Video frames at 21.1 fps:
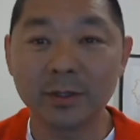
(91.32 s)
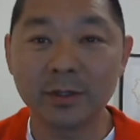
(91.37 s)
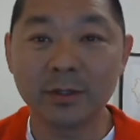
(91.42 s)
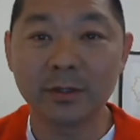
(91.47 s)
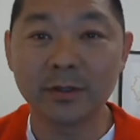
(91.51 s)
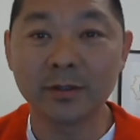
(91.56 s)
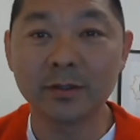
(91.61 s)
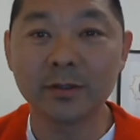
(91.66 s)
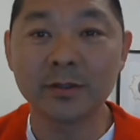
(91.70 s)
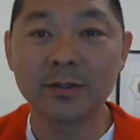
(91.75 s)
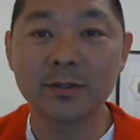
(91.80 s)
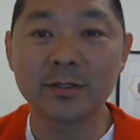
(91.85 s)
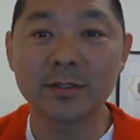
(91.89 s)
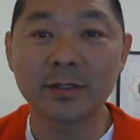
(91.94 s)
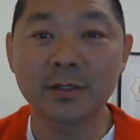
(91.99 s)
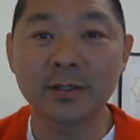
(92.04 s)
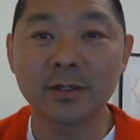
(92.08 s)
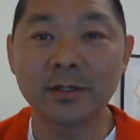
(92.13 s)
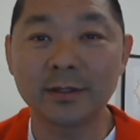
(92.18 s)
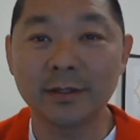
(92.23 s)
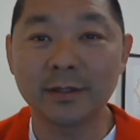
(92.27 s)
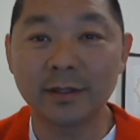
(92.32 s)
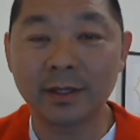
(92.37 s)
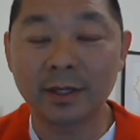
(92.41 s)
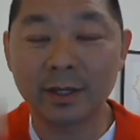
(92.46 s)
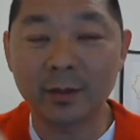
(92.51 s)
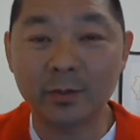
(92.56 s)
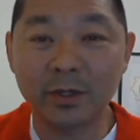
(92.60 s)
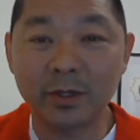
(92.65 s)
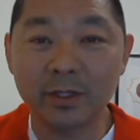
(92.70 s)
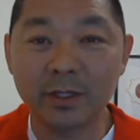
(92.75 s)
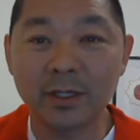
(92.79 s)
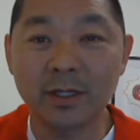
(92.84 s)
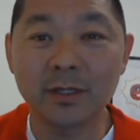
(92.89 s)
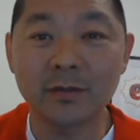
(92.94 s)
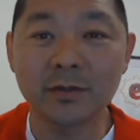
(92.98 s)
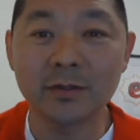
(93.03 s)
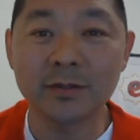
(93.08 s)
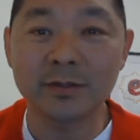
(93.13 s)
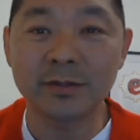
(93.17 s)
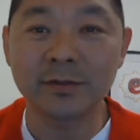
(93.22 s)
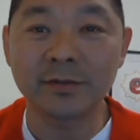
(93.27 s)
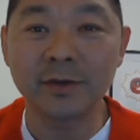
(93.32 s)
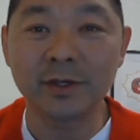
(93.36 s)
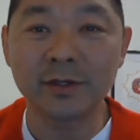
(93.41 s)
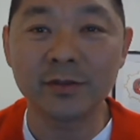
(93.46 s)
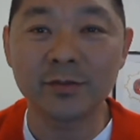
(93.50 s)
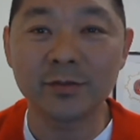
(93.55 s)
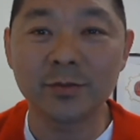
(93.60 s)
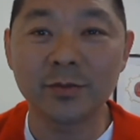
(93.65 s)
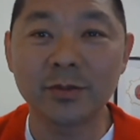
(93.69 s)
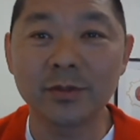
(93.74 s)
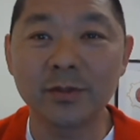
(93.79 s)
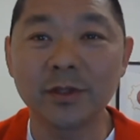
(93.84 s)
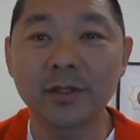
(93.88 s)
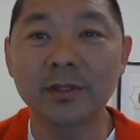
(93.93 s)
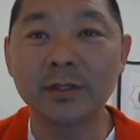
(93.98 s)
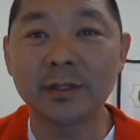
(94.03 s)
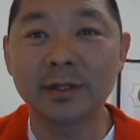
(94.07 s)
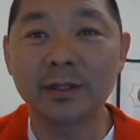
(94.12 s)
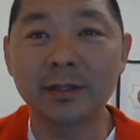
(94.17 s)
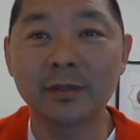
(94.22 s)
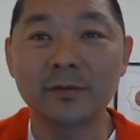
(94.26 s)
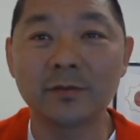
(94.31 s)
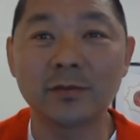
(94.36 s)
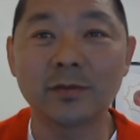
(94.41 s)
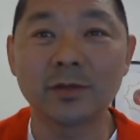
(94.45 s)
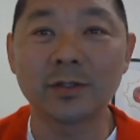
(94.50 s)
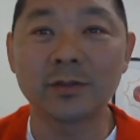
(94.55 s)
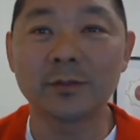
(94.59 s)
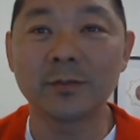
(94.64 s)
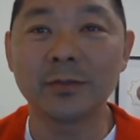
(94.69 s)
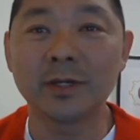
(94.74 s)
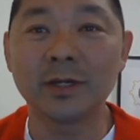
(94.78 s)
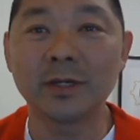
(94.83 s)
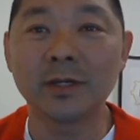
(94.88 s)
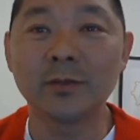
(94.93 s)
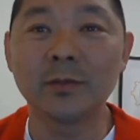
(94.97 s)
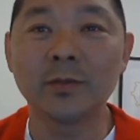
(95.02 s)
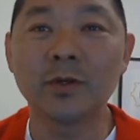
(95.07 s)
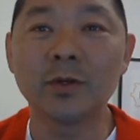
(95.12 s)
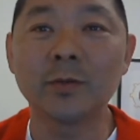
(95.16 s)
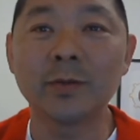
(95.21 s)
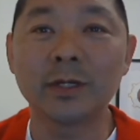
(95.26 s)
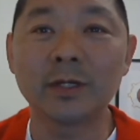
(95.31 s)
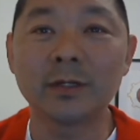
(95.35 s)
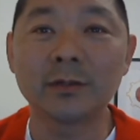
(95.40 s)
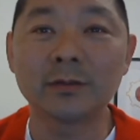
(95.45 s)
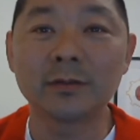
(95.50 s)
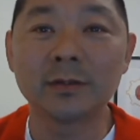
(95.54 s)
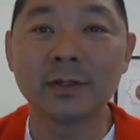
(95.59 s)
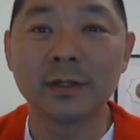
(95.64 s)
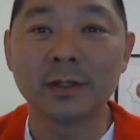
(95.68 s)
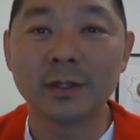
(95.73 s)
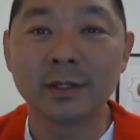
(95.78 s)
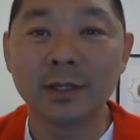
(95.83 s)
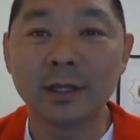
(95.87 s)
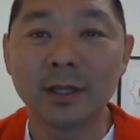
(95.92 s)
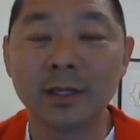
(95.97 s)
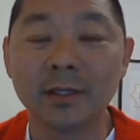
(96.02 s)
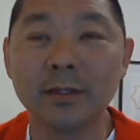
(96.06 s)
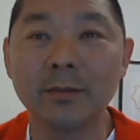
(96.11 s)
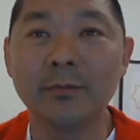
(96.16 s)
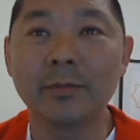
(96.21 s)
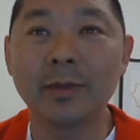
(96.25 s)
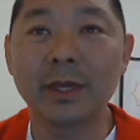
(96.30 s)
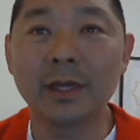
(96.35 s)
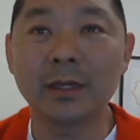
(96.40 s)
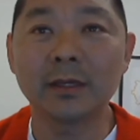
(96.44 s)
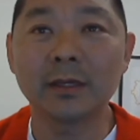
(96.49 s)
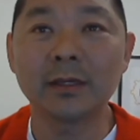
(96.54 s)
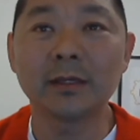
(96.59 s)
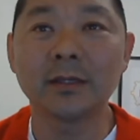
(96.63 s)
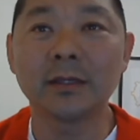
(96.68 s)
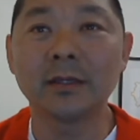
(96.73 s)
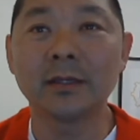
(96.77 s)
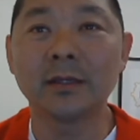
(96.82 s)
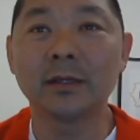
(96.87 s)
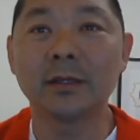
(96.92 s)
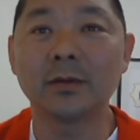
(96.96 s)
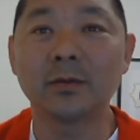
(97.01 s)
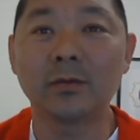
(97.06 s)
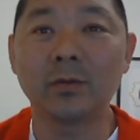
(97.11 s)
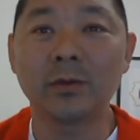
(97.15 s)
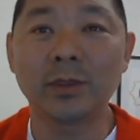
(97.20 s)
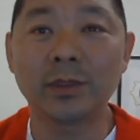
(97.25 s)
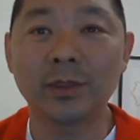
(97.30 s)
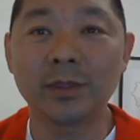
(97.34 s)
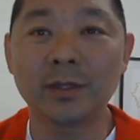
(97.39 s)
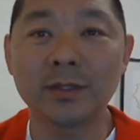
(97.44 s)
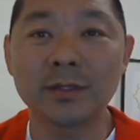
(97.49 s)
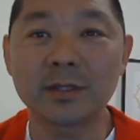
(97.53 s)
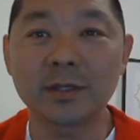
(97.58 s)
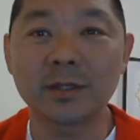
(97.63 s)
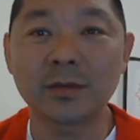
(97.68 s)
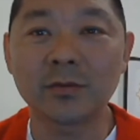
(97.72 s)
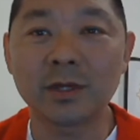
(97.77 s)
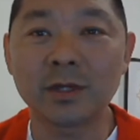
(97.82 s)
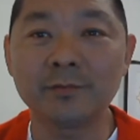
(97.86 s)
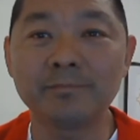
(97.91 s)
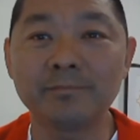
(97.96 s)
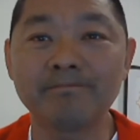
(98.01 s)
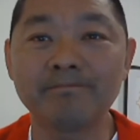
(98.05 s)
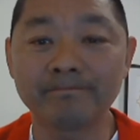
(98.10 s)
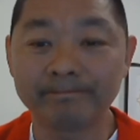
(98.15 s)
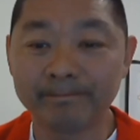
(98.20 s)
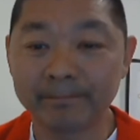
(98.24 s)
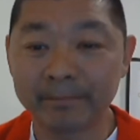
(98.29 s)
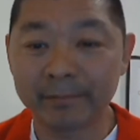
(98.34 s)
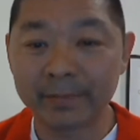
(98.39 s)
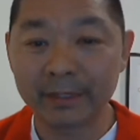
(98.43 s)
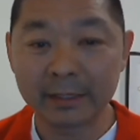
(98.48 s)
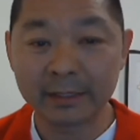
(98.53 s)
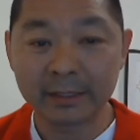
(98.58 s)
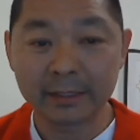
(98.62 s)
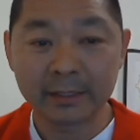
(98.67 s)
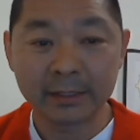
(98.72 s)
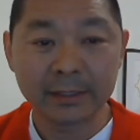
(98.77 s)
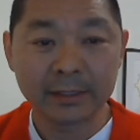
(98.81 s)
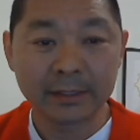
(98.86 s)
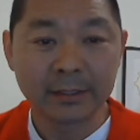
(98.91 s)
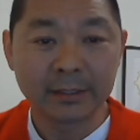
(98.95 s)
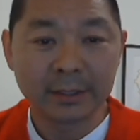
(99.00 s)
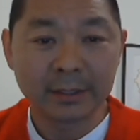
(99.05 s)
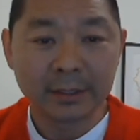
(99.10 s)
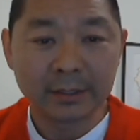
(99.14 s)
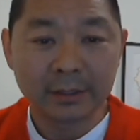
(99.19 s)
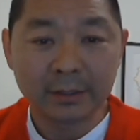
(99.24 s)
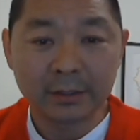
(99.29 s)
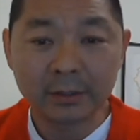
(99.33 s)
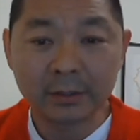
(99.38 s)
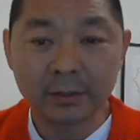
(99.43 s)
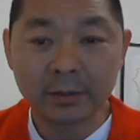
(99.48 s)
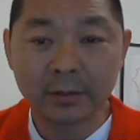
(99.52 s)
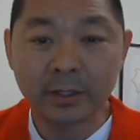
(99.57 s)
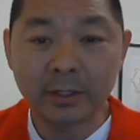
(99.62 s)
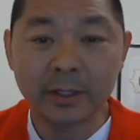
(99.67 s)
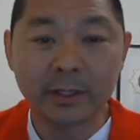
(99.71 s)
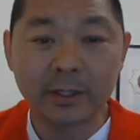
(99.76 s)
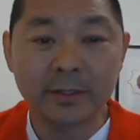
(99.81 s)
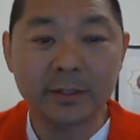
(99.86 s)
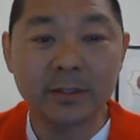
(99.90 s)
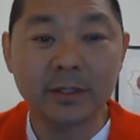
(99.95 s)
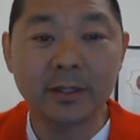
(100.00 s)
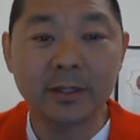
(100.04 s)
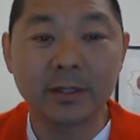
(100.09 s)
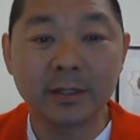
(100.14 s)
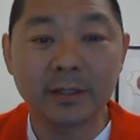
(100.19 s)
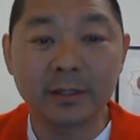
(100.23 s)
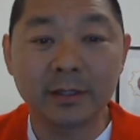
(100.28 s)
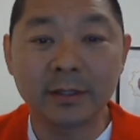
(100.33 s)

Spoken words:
because the camera down is the Facebook, and then I've got my mobile at the back with Instagram. All right,